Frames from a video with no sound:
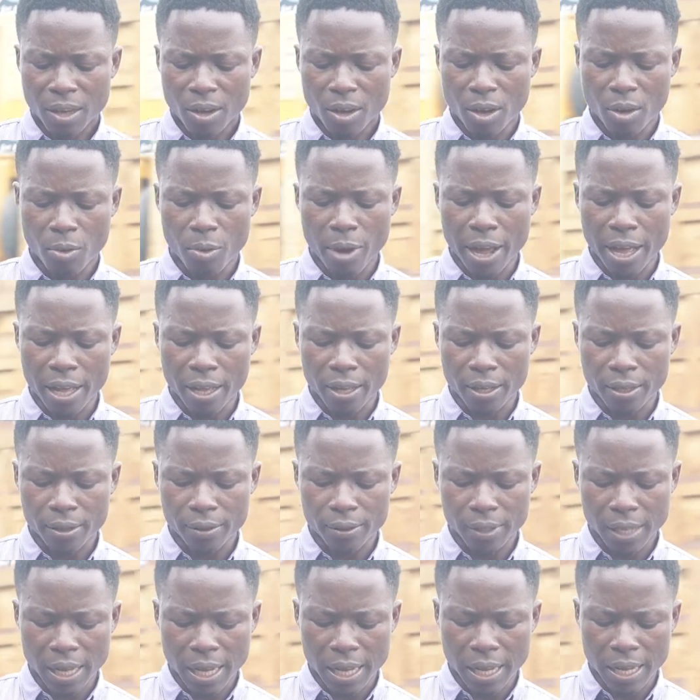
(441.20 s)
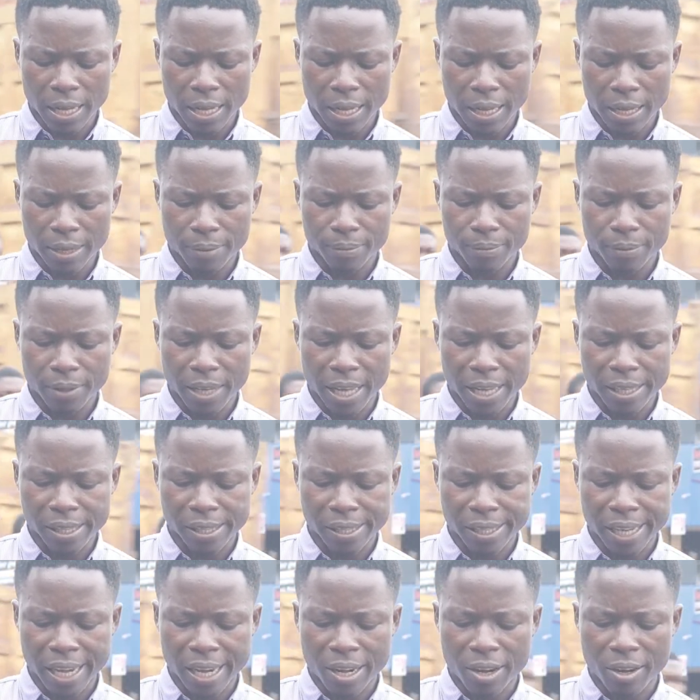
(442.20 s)
Oh, well,
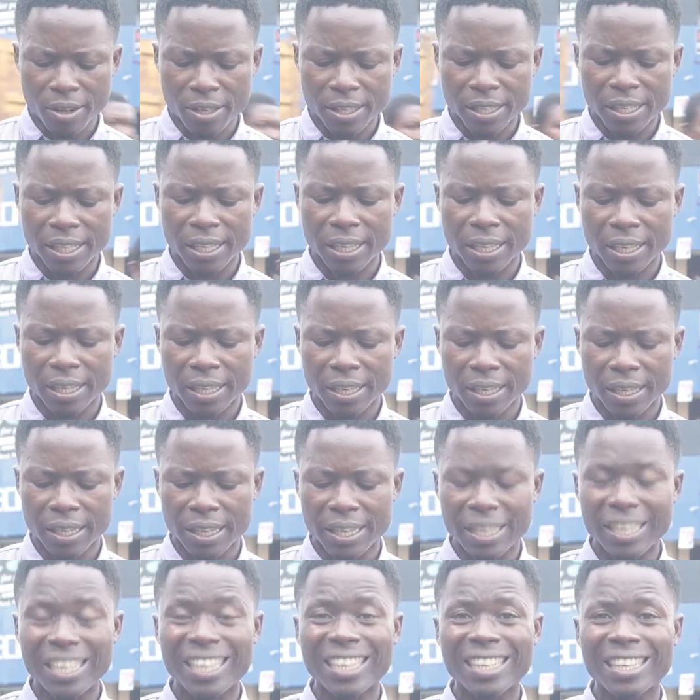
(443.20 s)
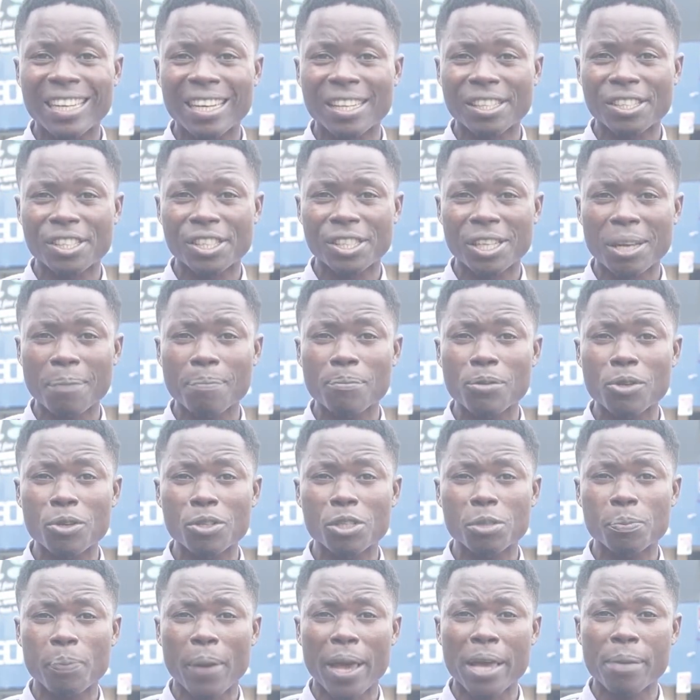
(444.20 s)
let's take on the Leadership
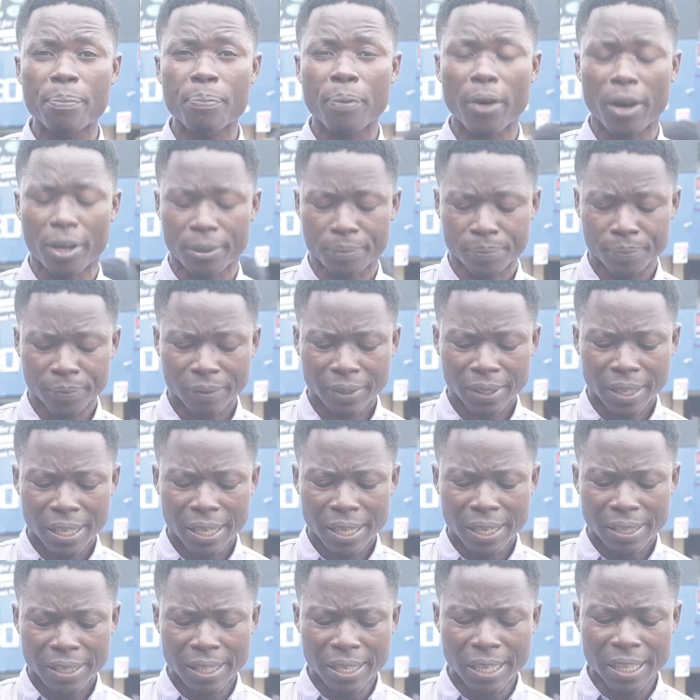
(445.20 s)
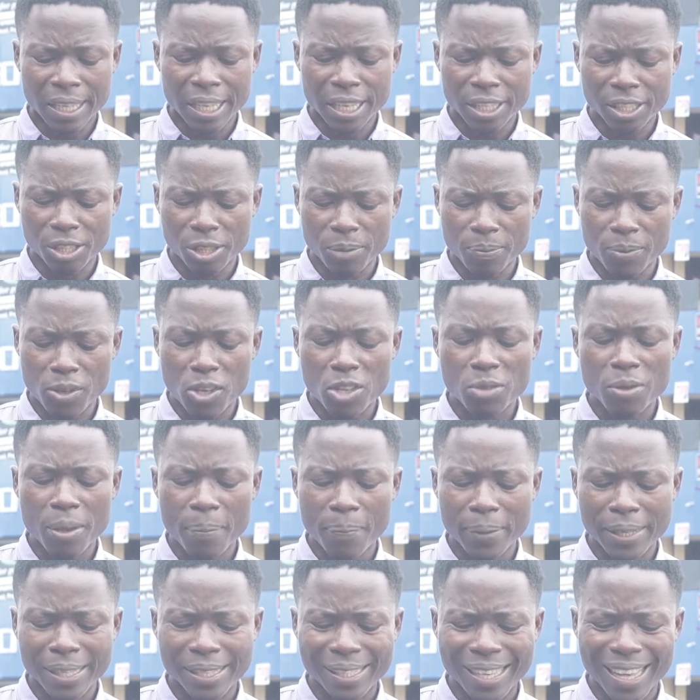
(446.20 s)
newspaper. The Leadership
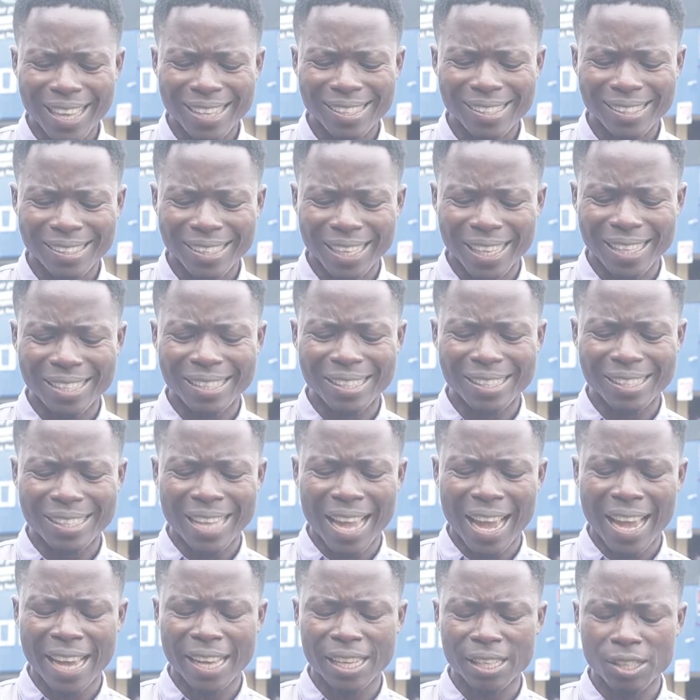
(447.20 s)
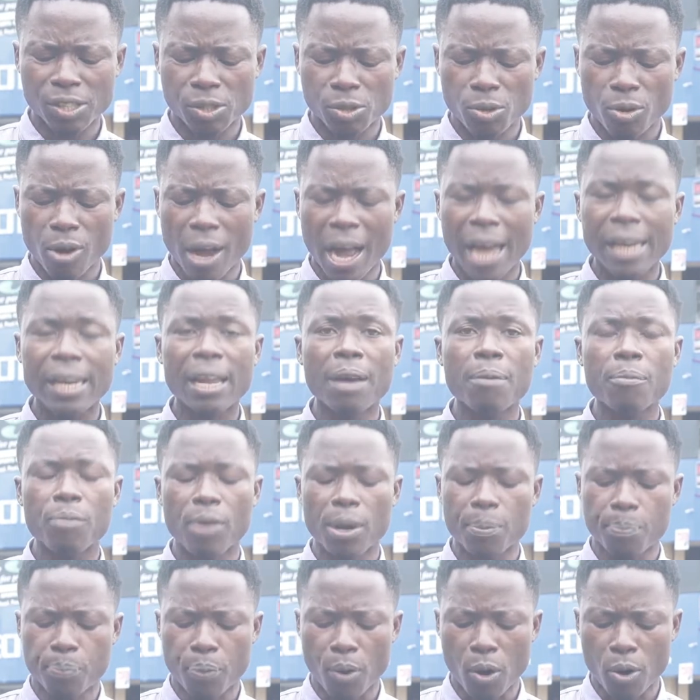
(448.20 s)
newspaper says 6 days to
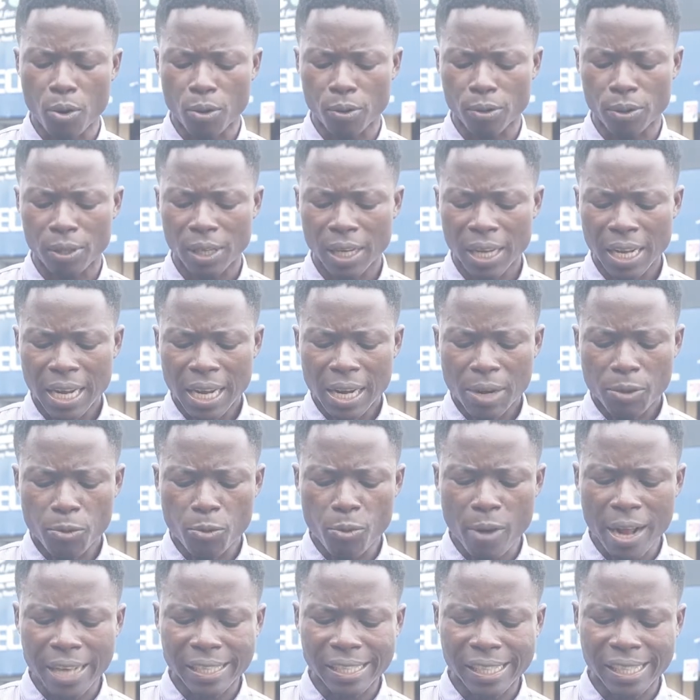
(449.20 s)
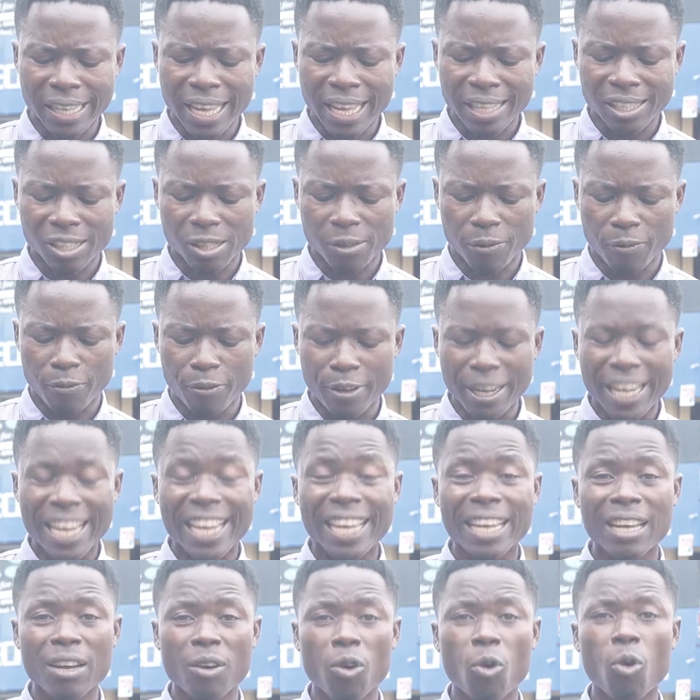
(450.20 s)
Anambra poll. Residents
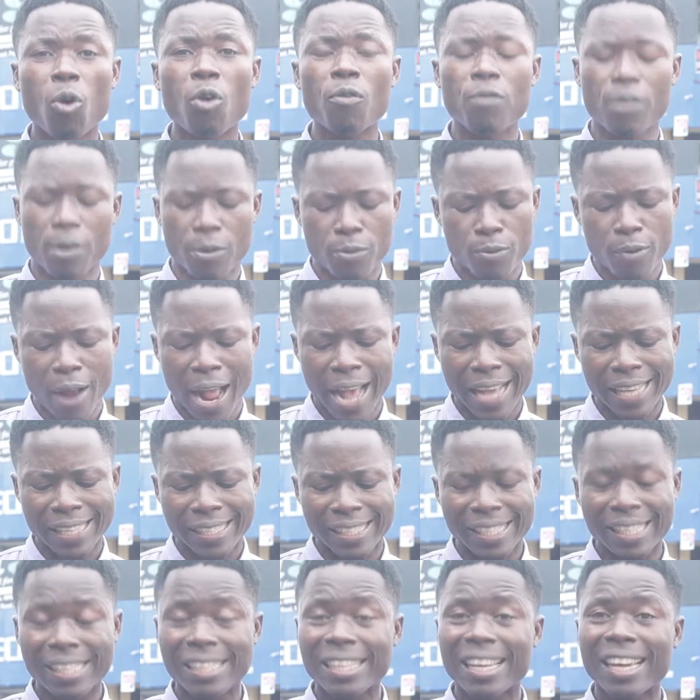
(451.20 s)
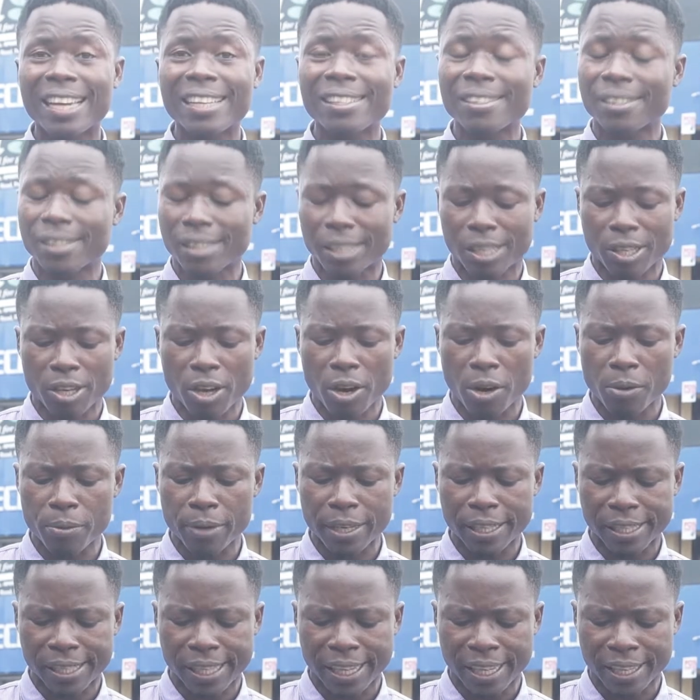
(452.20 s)
flee over rising
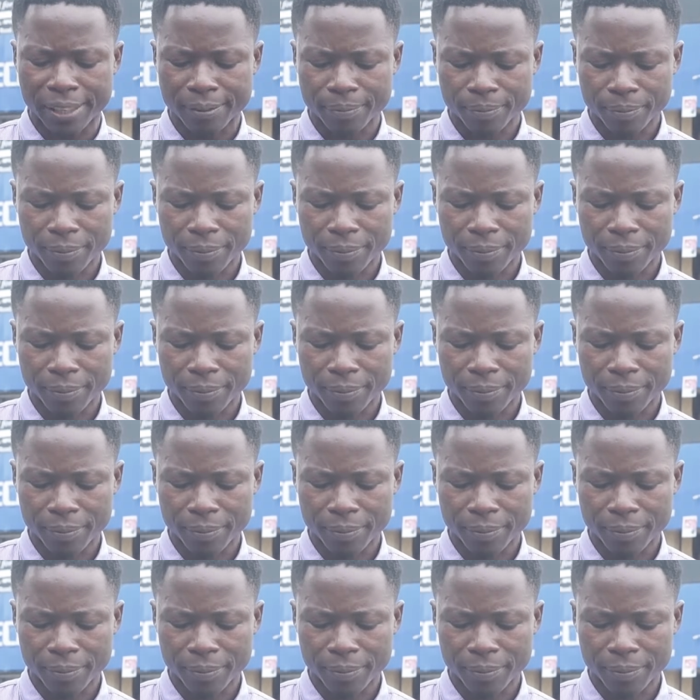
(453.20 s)
insecurity.